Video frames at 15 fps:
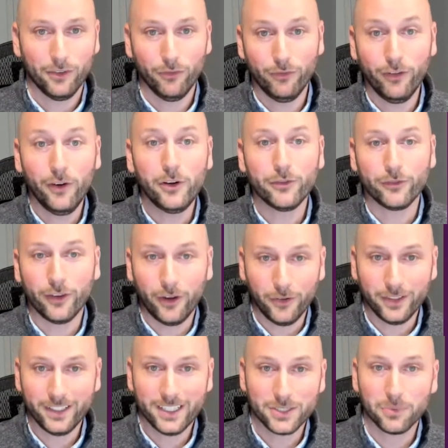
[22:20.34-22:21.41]

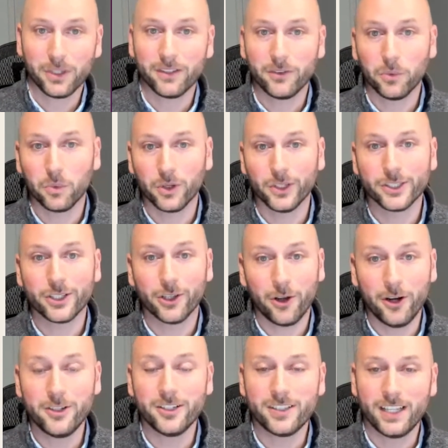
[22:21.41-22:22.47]
Vodafone is one of the world's
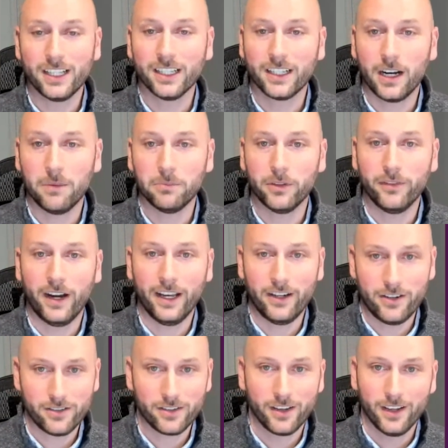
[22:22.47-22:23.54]
largest telecom
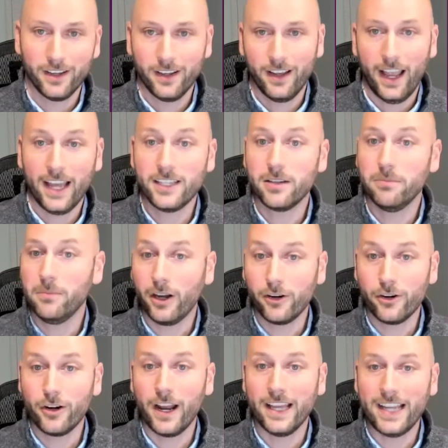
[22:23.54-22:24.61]
providers, and to
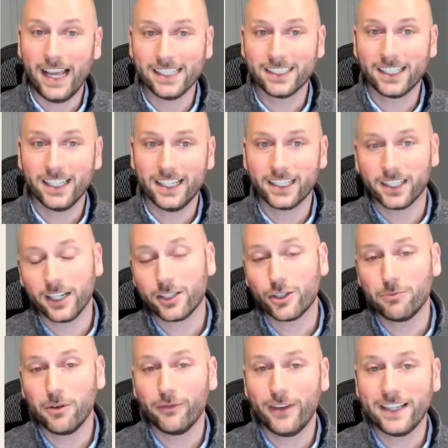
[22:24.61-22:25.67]
monitor and escalate
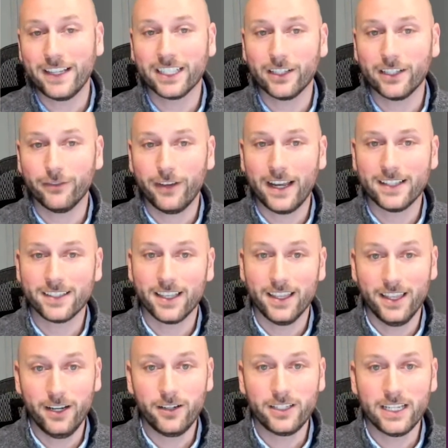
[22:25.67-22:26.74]
customer-facing events,
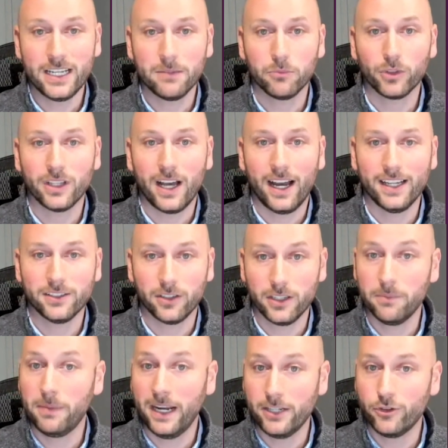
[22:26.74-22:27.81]
their team relies on
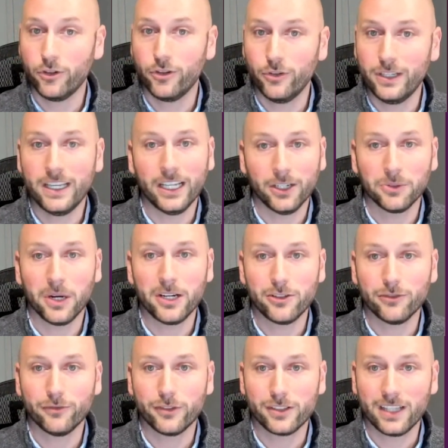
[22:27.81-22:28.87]
the PagerDuty
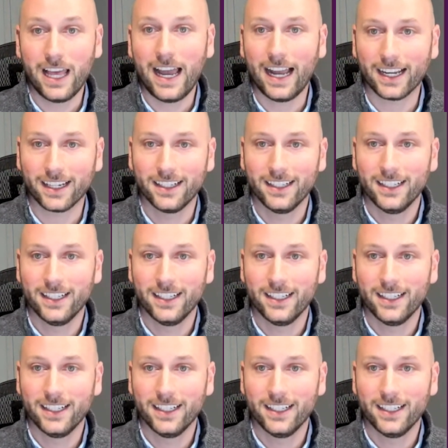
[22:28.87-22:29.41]
integration for Slack.